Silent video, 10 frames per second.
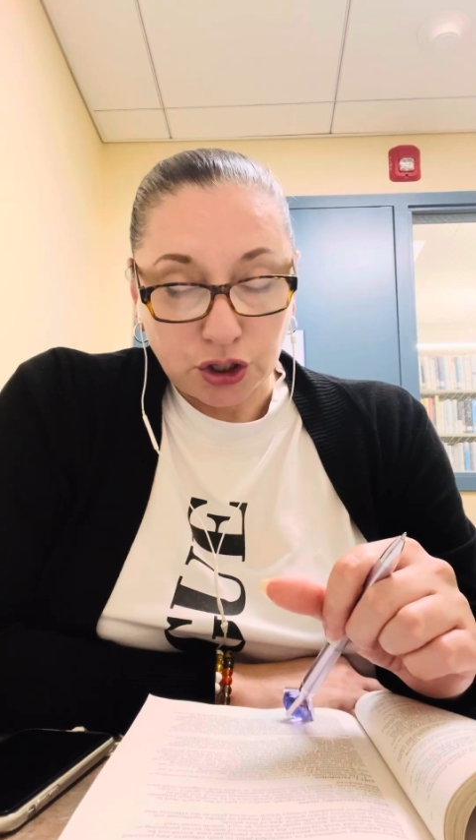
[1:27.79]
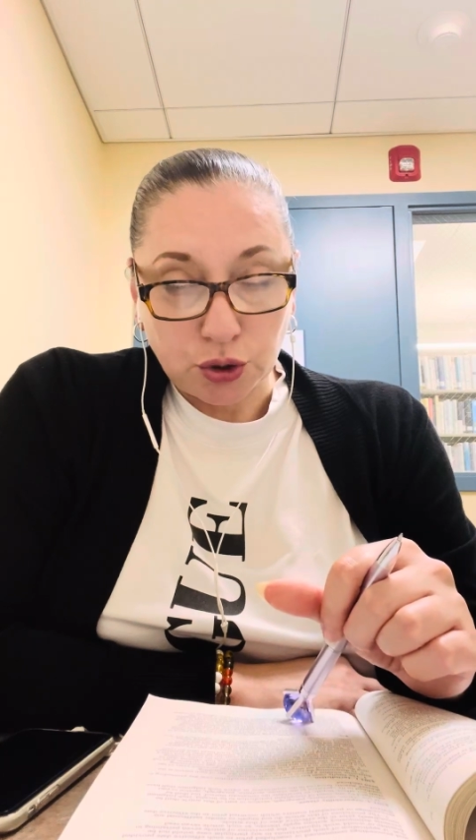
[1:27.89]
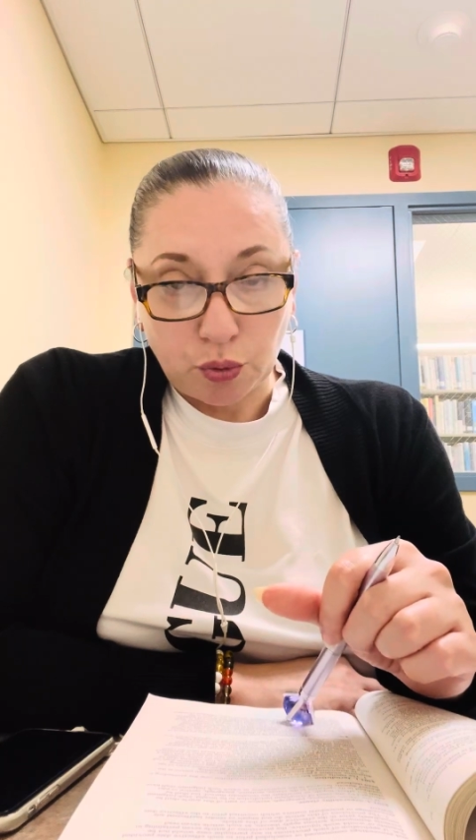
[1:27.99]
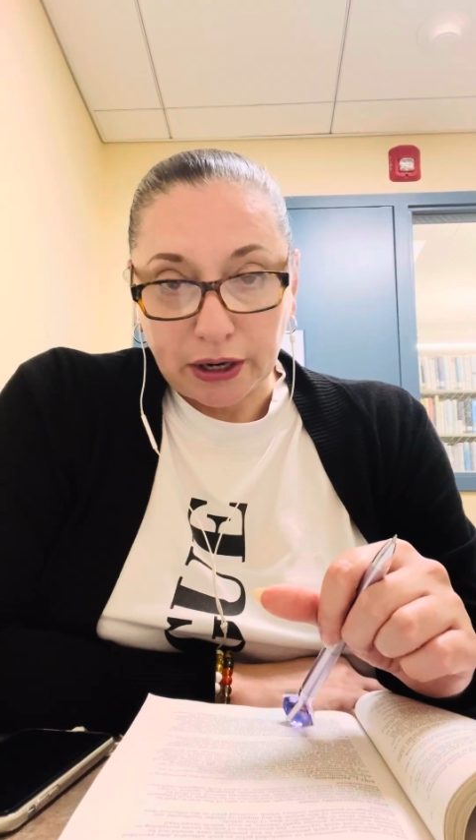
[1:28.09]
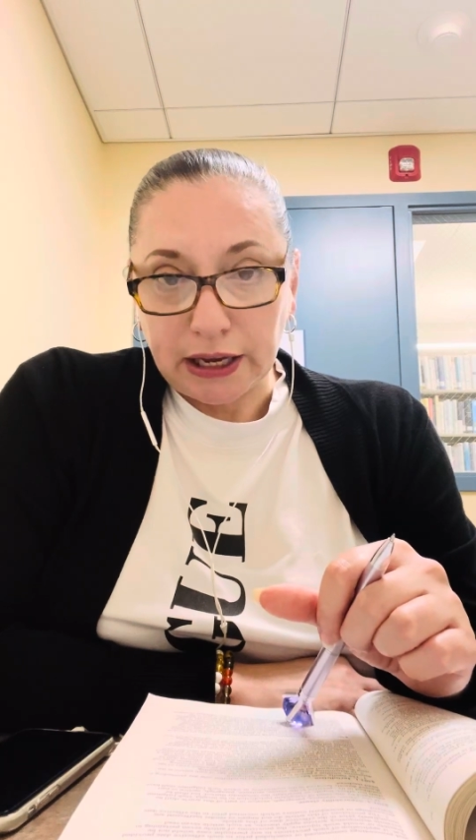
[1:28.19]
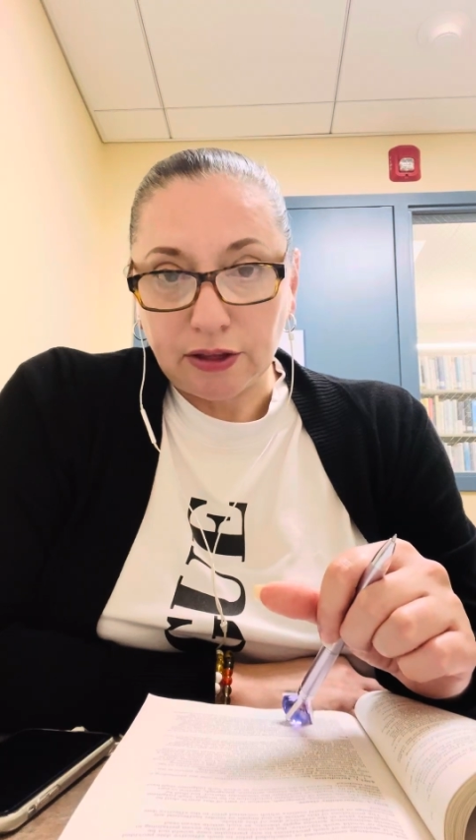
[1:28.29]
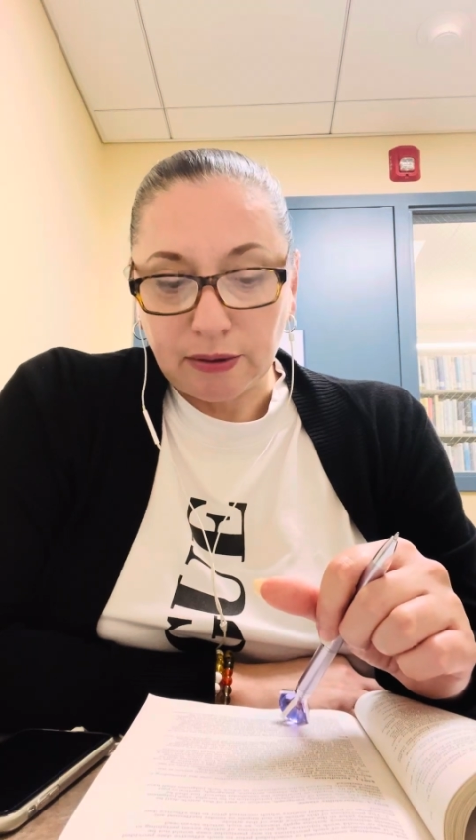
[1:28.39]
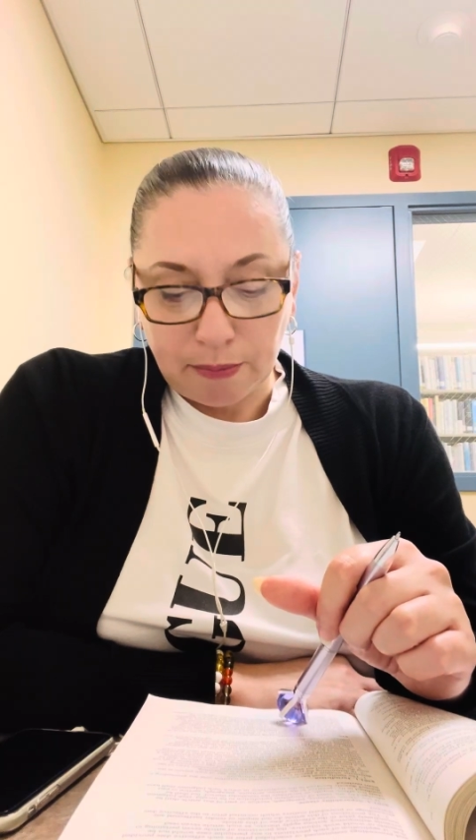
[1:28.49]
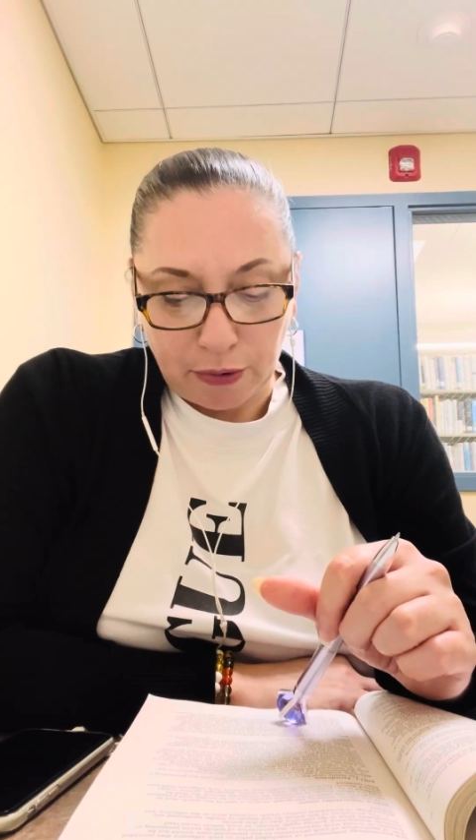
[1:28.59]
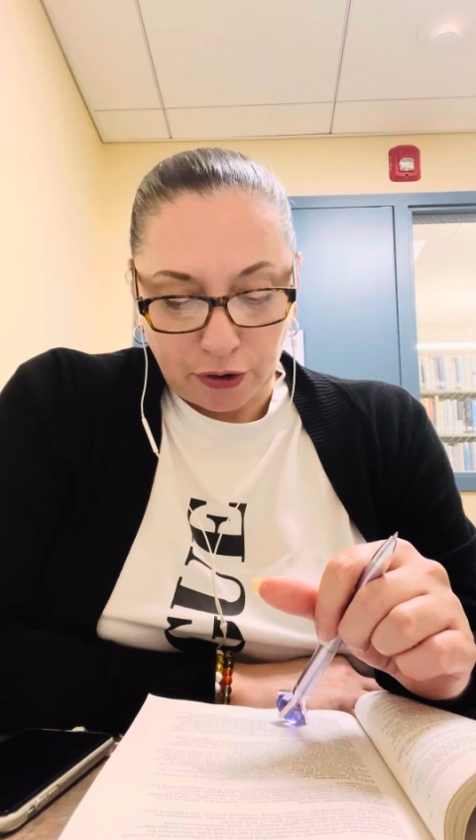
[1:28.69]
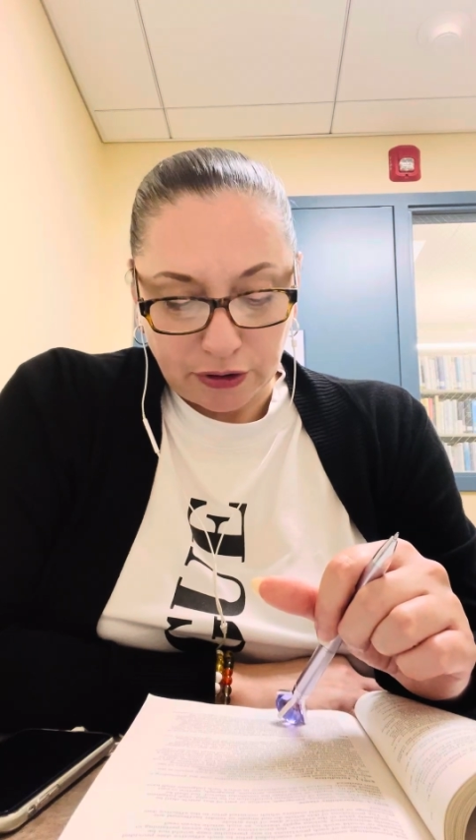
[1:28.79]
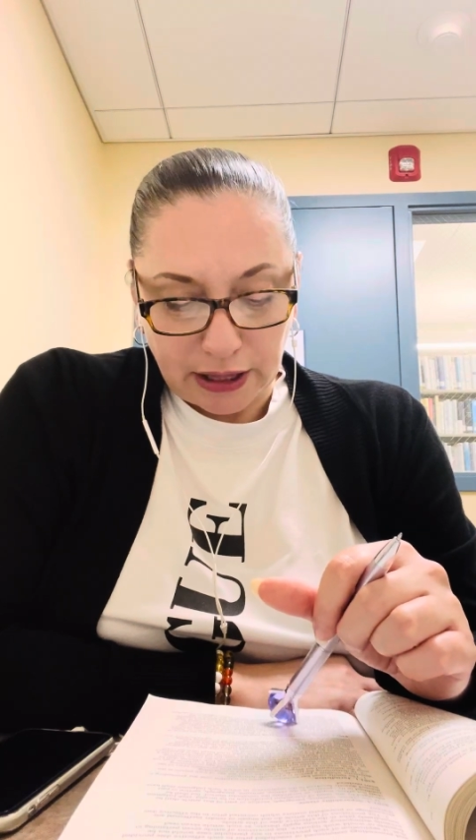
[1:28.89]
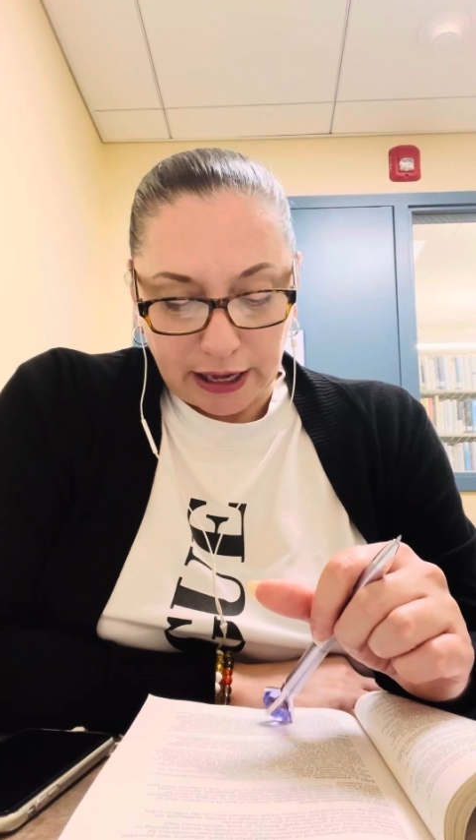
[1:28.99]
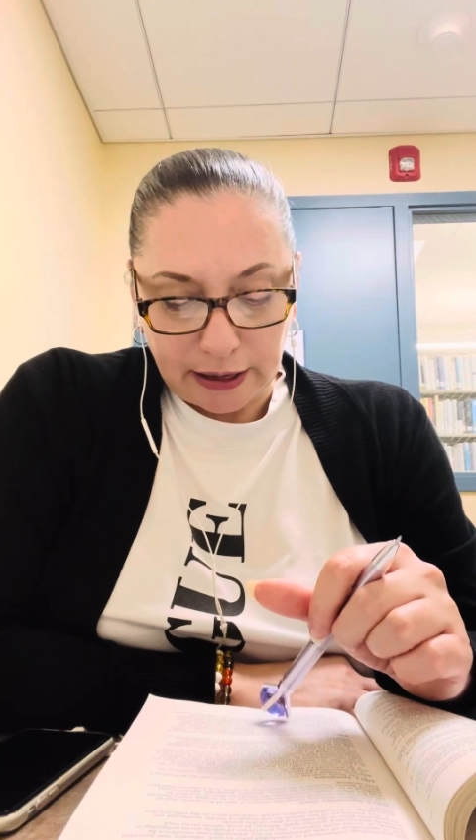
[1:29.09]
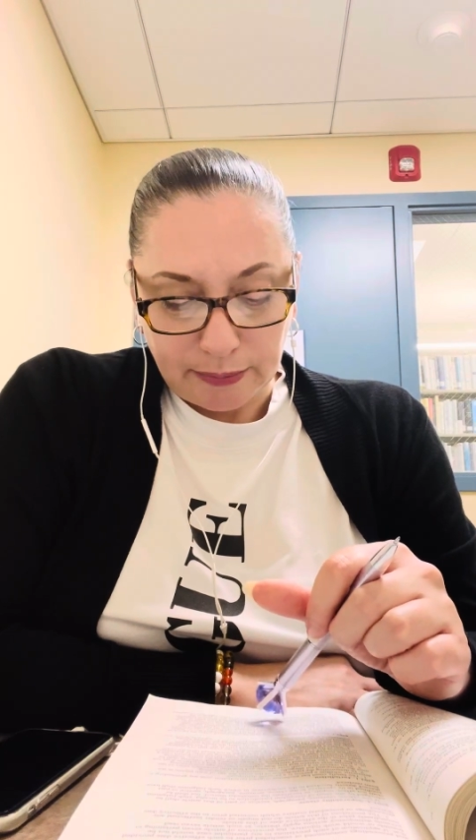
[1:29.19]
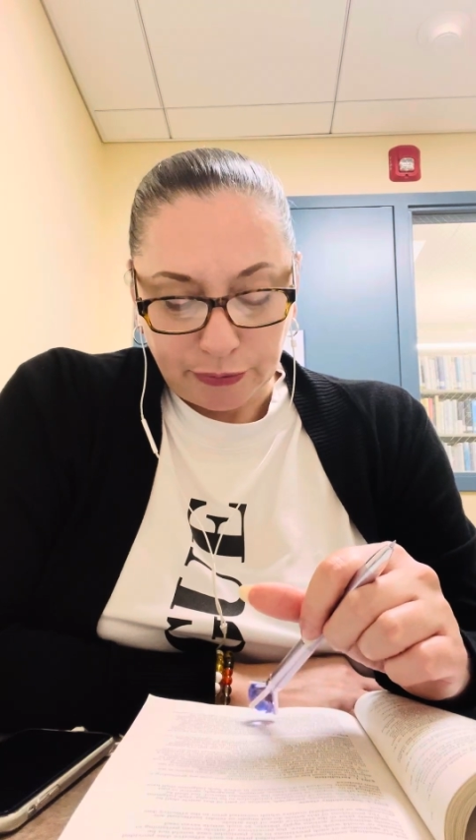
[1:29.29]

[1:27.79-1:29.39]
20th birthday,